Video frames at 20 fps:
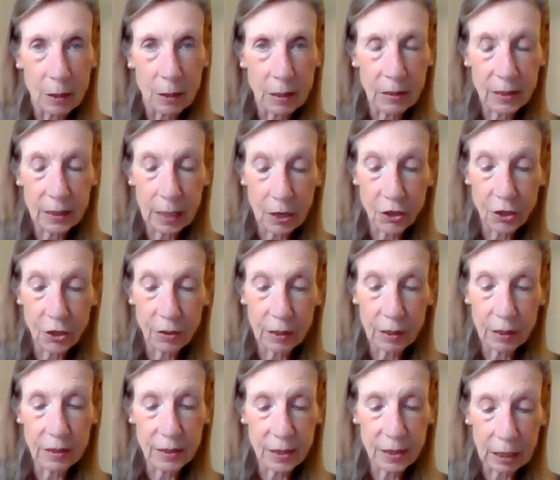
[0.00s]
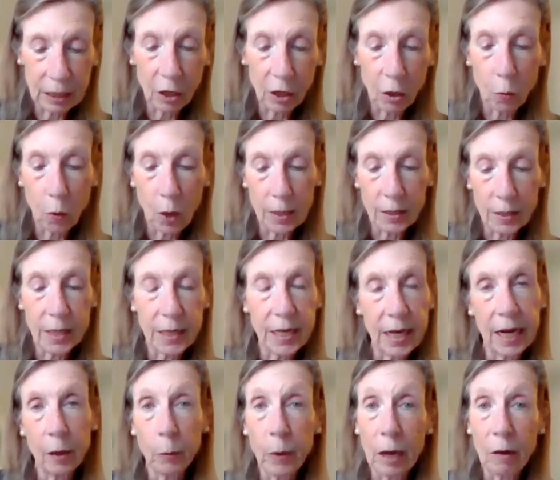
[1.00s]
discussions that go on
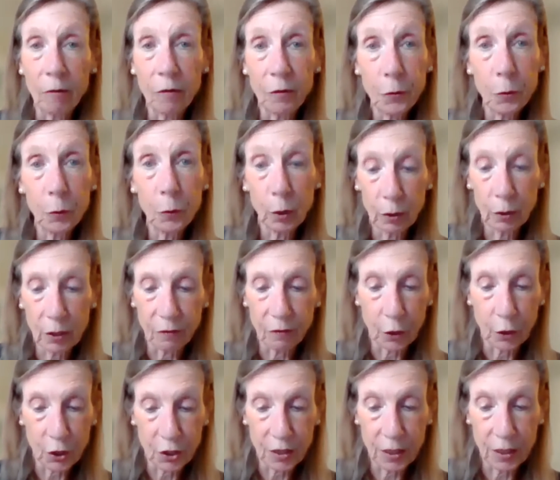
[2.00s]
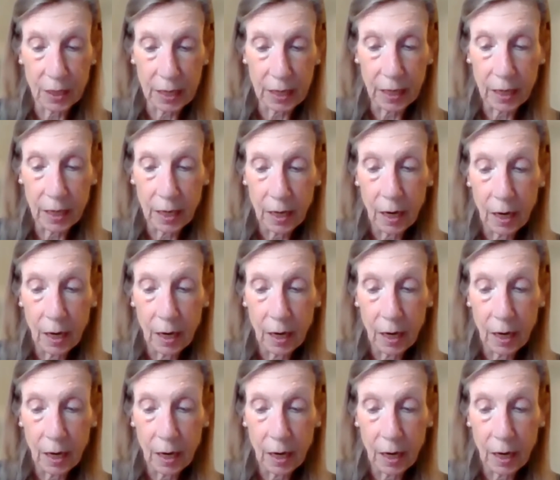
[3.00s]
today around fuel diversity.